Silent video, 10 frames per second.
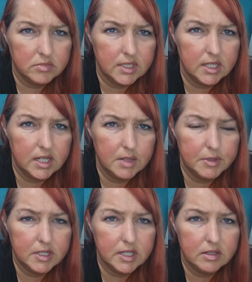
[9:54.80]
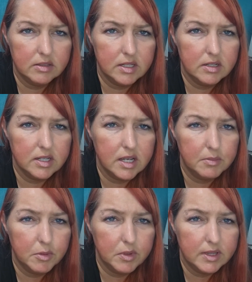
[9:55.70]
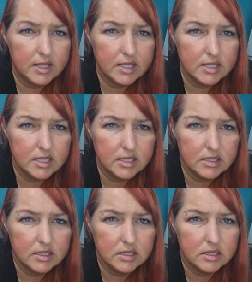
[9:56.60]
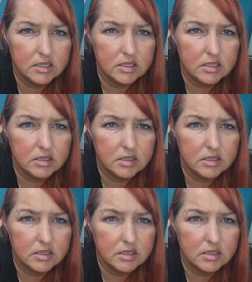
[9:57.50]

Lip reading: Can anybody out there tell me what this is?